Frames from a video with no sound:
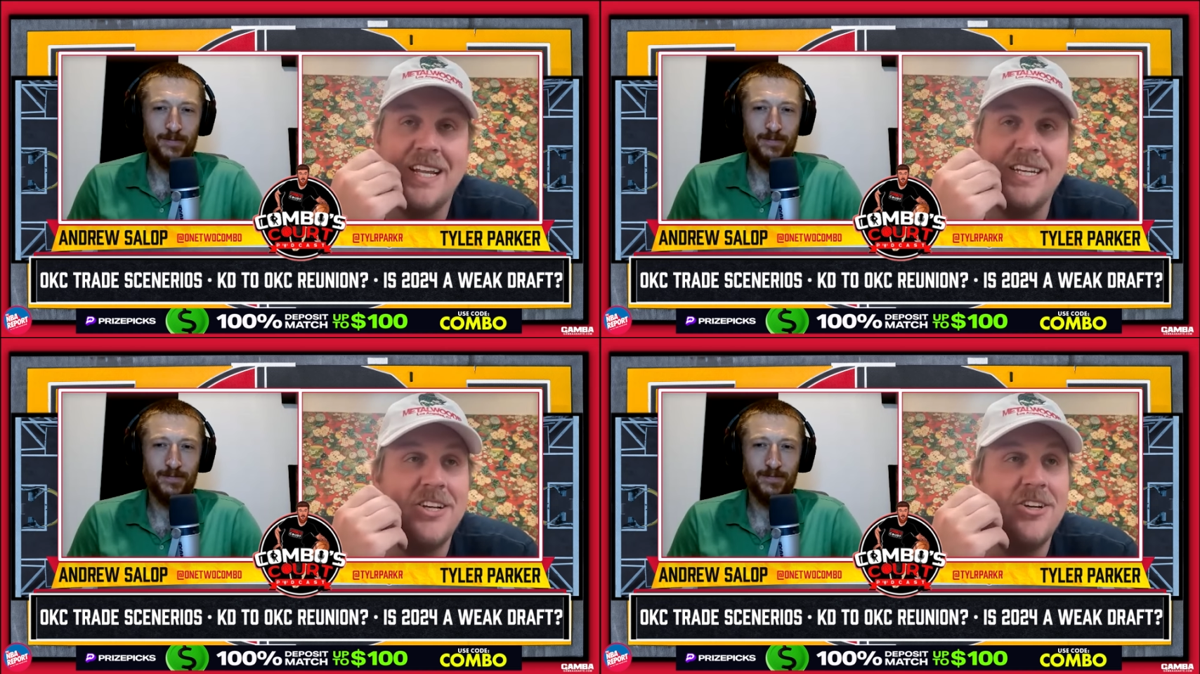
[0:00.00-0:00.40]

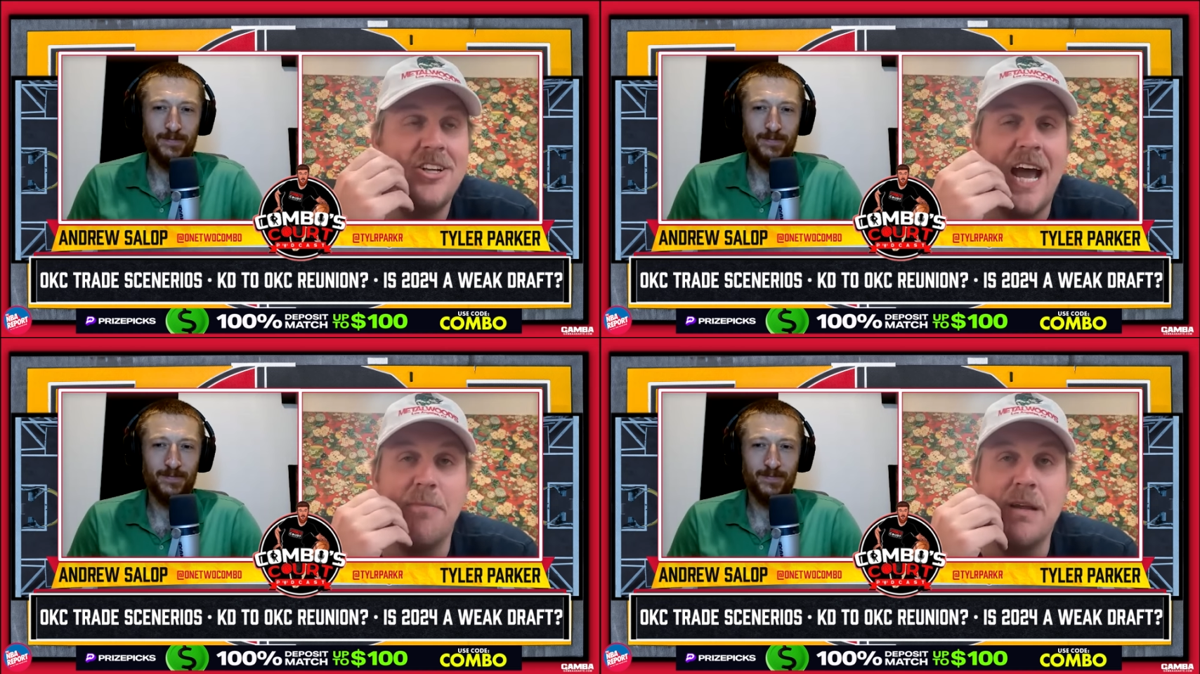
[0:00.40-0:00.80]
Speaker 1: dude.
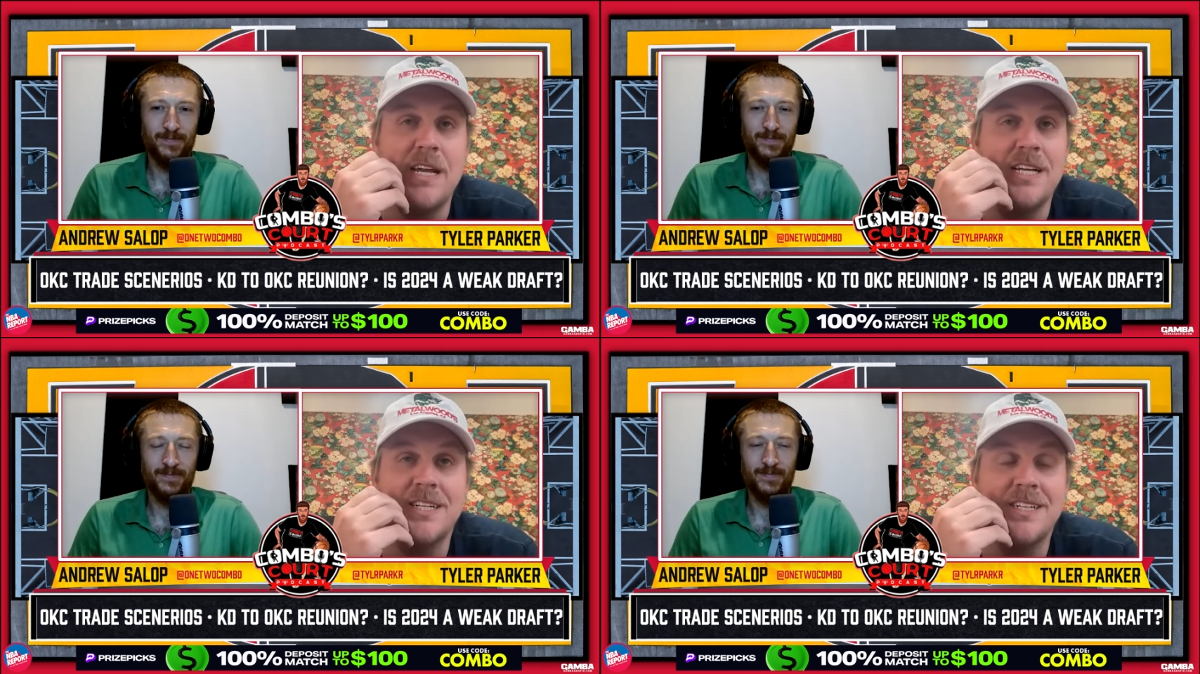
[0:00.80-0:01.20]
I
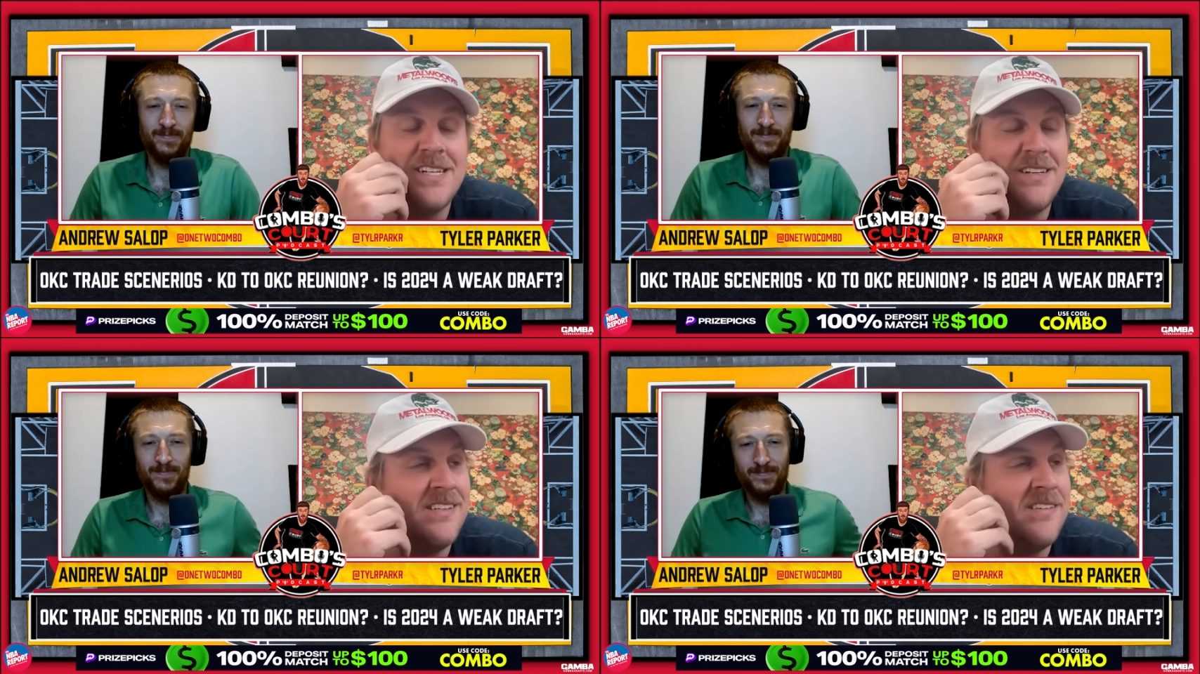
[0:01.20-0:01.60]
mean,
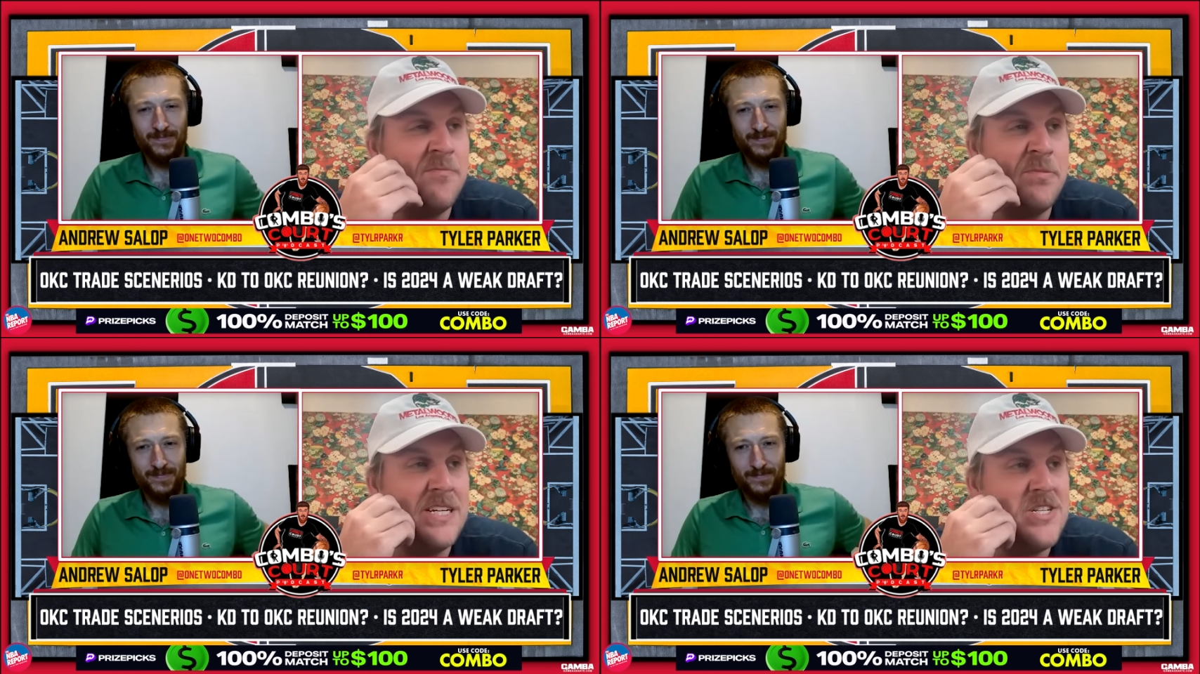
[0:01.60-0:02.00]

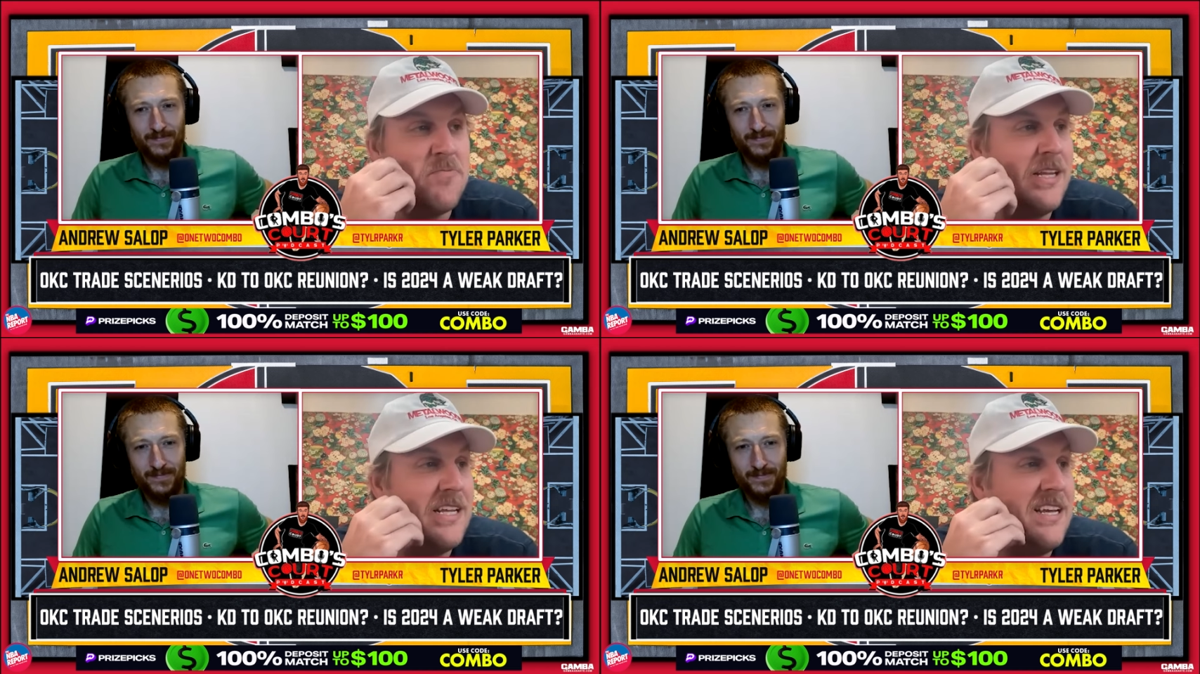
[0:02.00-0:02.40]
please
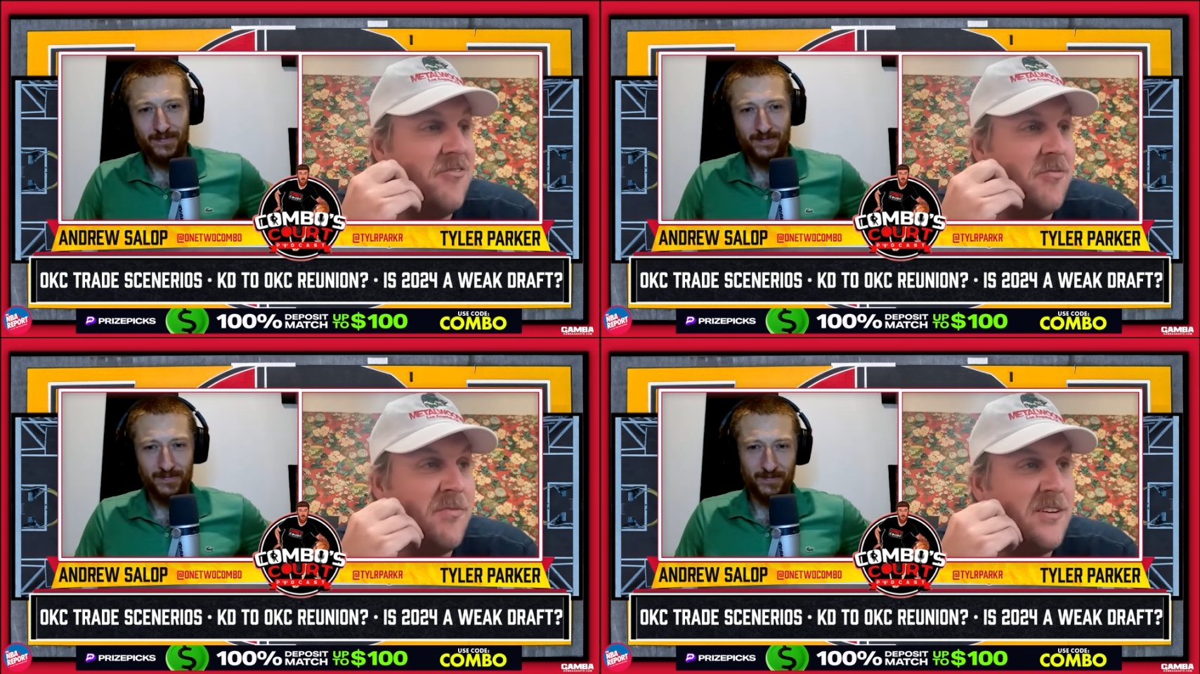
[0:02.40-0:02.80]

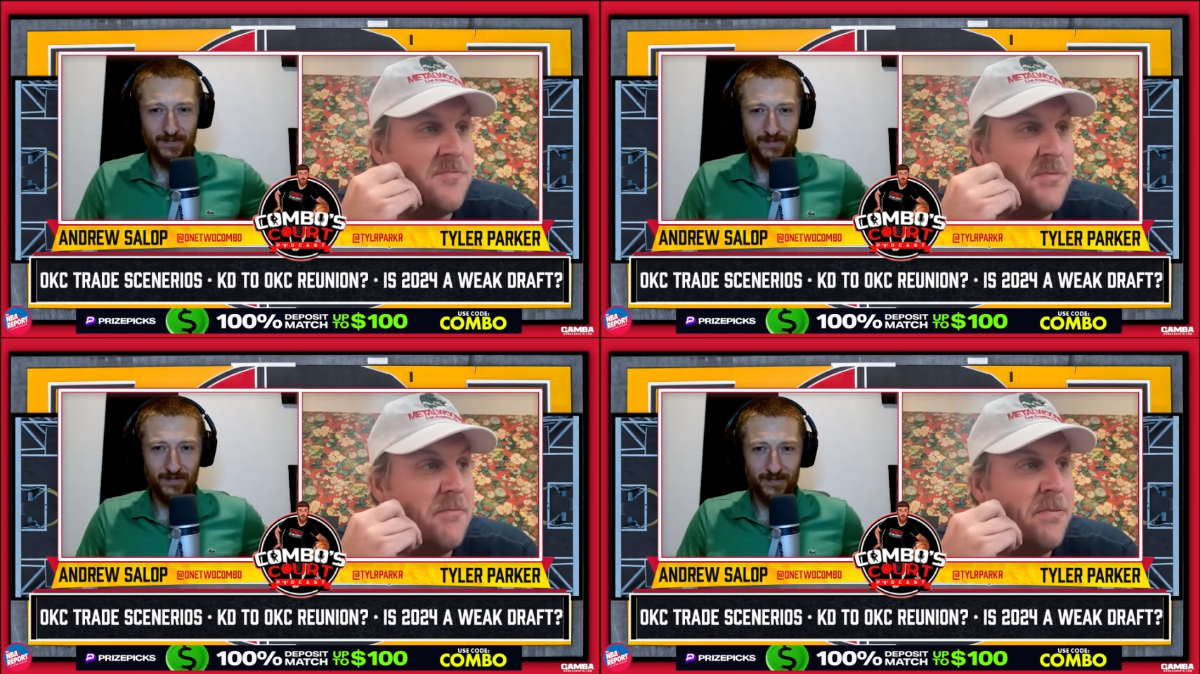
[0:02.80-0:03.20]
believe there's
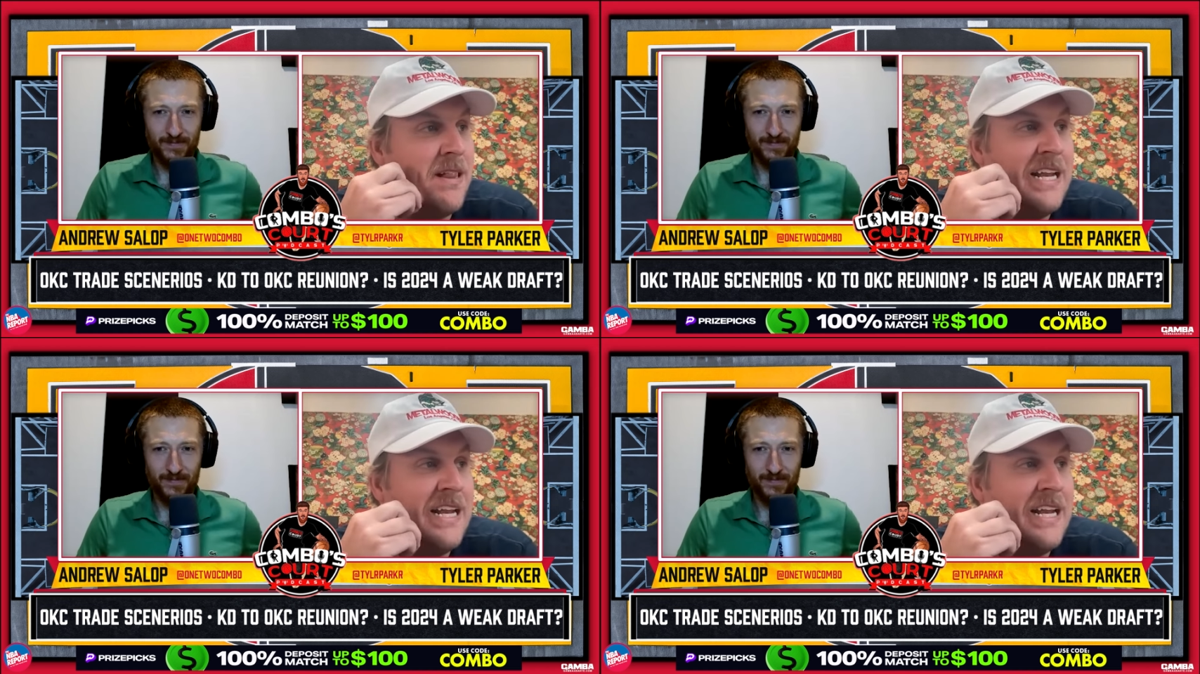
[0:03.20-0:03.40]
been plenty